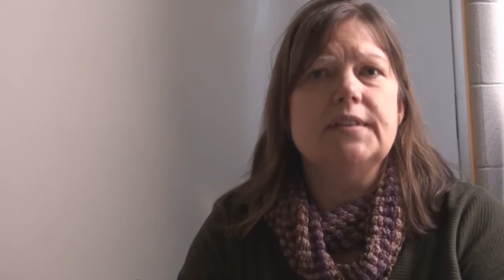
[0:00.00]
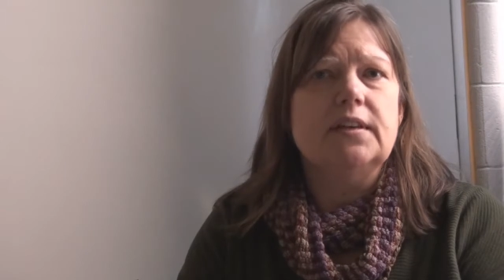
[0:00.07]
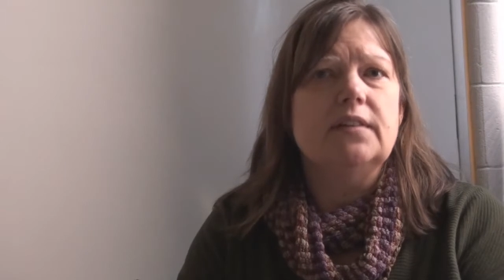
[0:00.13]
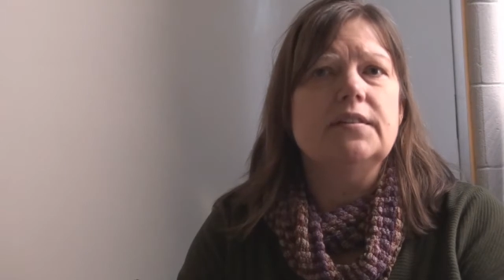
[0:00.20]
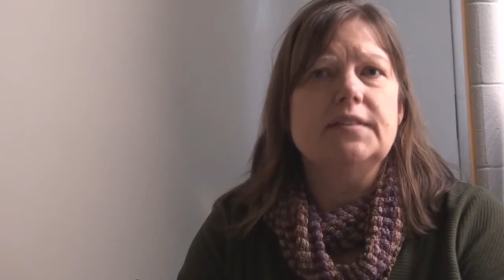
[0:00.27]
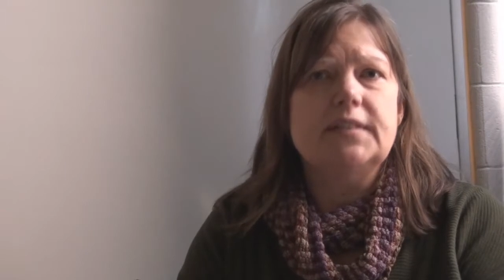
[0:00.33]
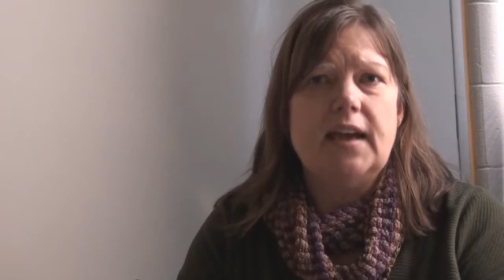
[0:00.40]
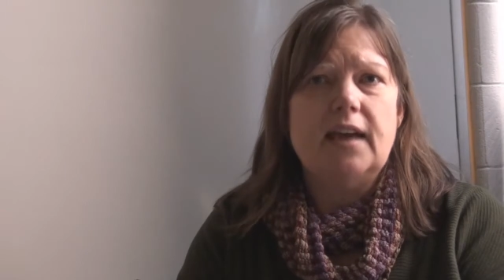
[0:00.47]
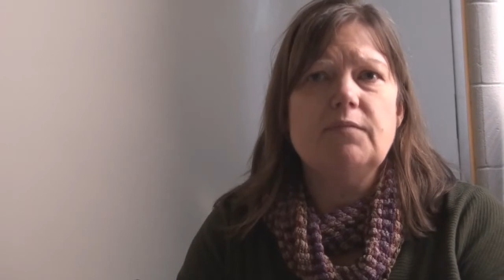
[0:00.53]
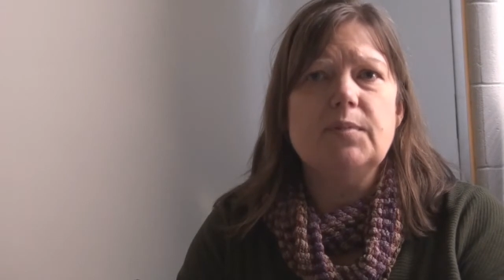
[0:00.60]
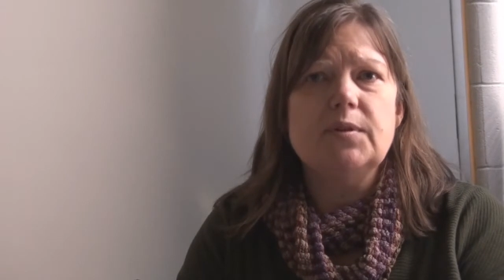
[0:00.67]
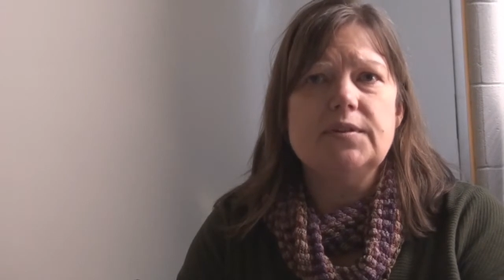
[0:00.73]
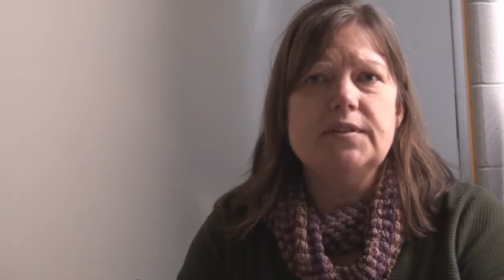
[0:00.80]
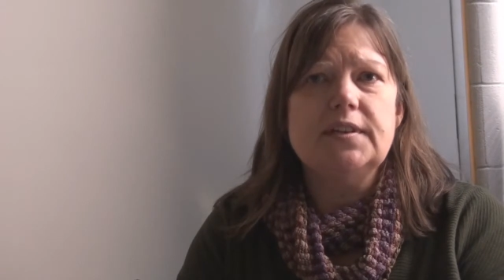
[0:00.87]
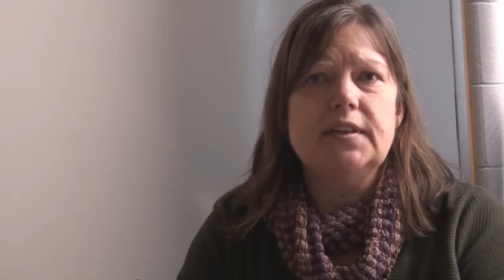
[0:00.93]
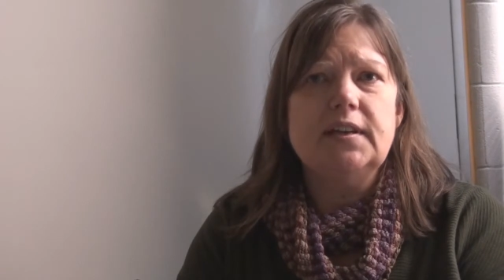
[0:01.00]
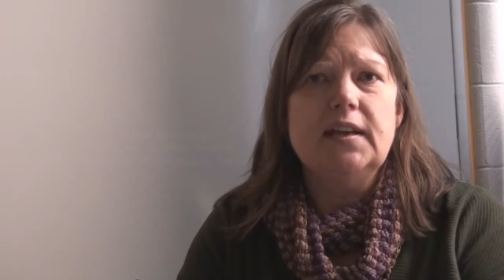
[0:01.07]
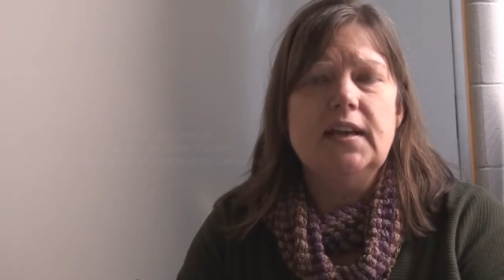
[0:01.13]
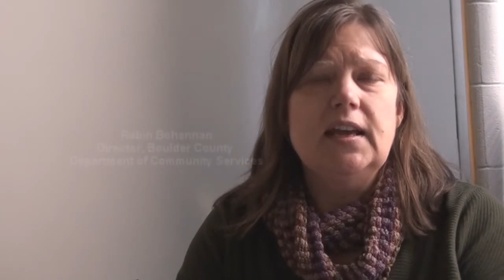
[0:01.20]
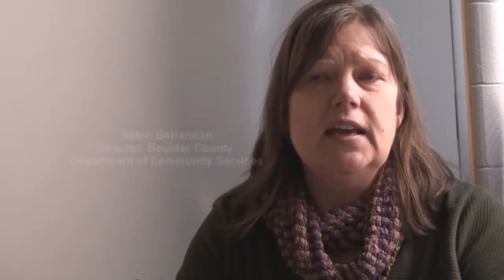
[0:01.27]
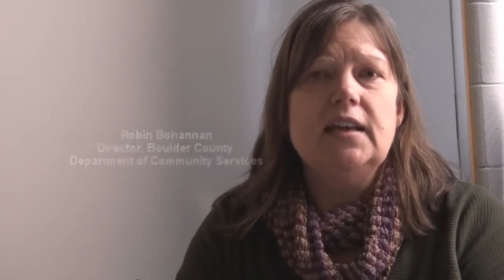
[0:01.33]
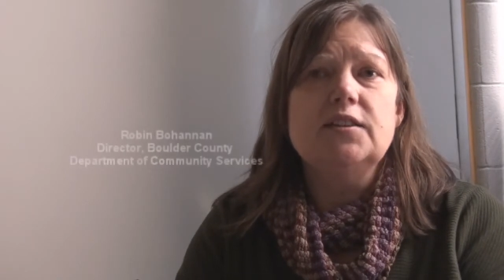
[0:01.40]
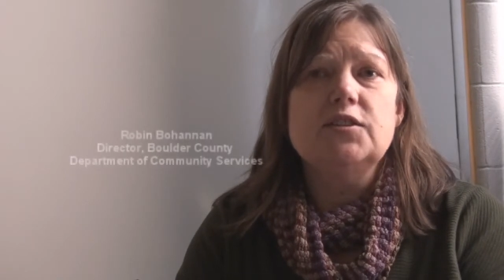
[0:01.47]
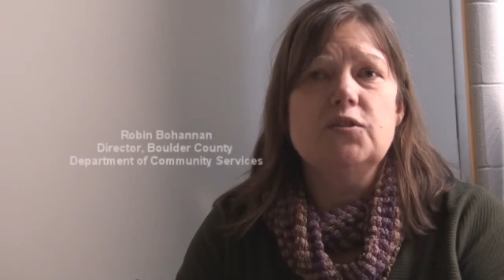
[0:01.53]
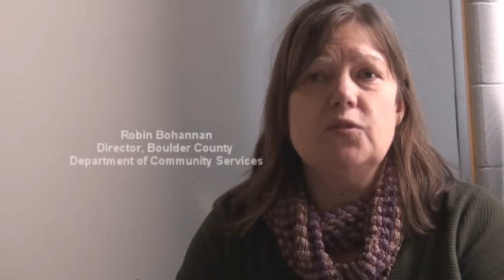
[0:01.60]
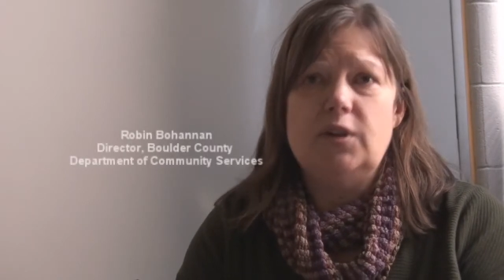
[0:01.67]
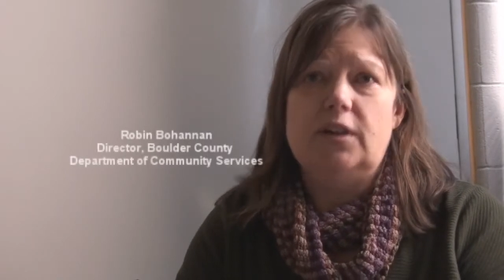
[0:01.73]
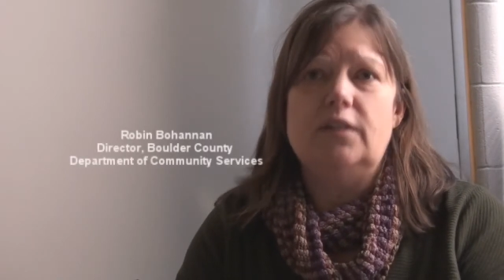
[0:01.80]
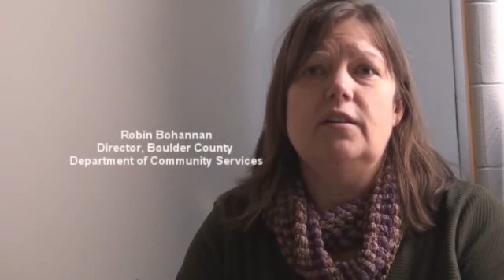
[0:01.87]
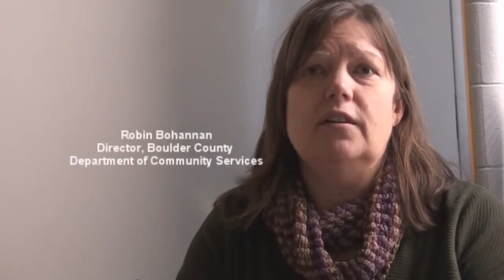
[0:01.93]
single staff person is
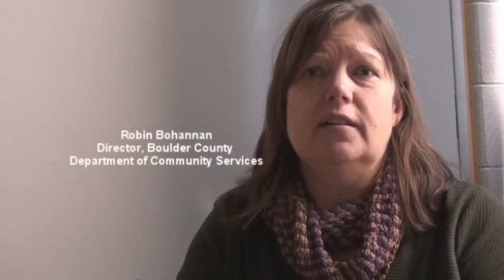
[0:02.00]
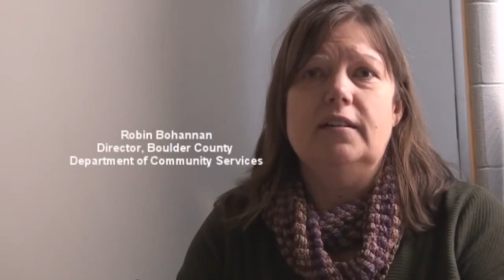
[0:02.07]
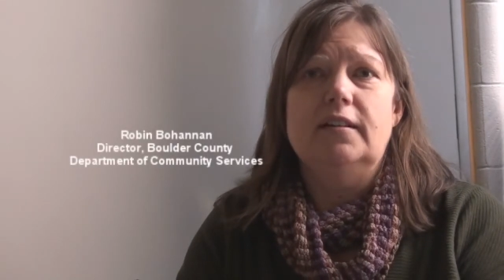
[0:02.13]
critical.